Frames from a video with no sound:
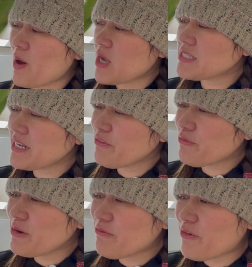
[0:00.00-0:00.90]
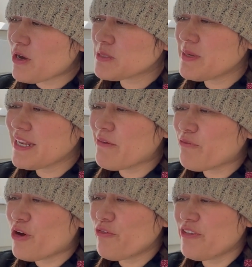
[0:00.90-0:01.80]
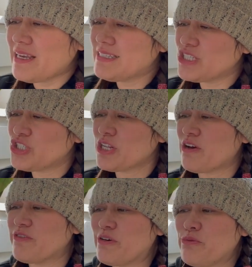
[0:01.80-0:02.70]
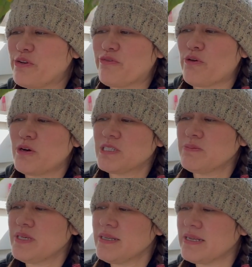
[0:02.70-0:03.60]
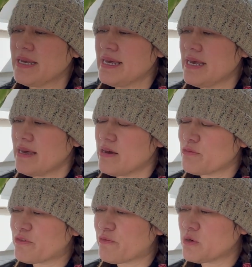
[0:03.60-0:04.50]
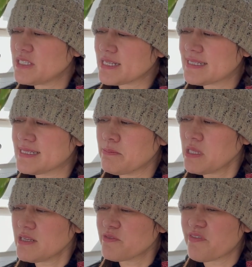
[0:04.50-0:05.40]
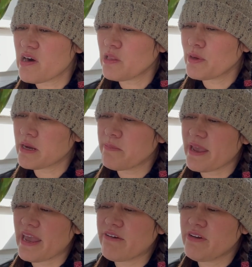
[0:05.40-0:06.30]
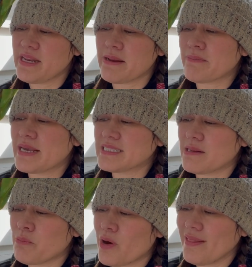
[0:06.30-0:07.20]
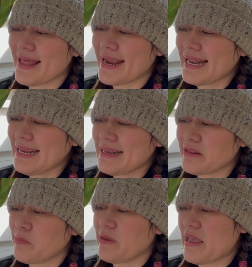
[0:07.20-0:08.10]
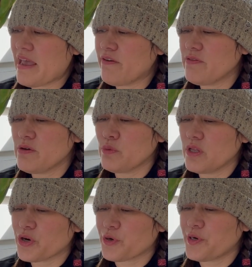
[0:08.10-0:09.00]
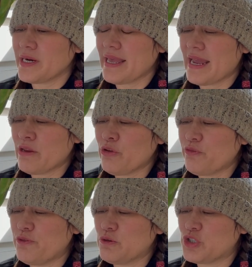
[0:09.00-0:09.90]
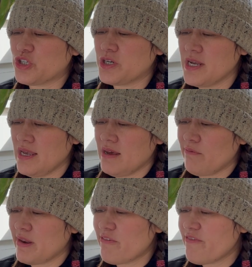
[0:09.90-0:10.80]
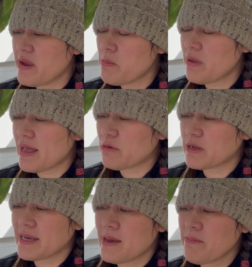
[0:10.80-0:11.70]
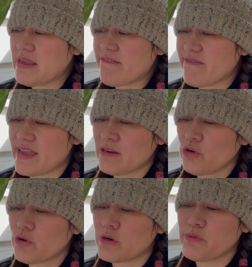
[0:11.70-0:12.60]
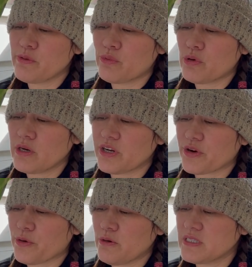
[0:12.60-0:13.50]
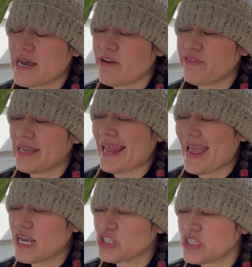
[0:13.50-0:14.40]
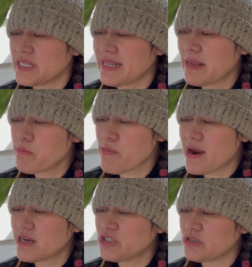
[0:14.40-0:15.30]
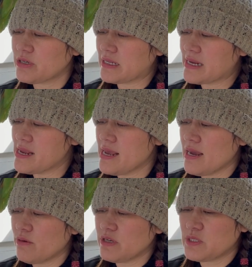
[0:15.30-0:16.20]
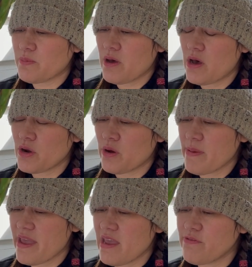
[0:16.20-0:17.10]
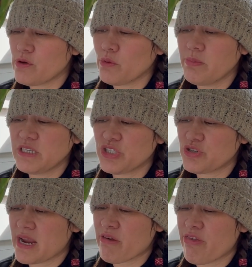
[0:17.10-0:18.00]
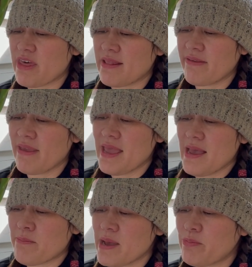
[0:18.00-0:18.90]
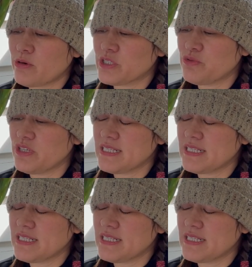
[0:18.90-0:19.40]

Positive reinforcement involves the addition of a reinforcement Reinforcing stimulus following a behavior that makes it more likely that the behavior will occur again in the future. When a favorable outcome, event, or reward occurs after an action, that perfectly respond or behavior will be strengthened. My book is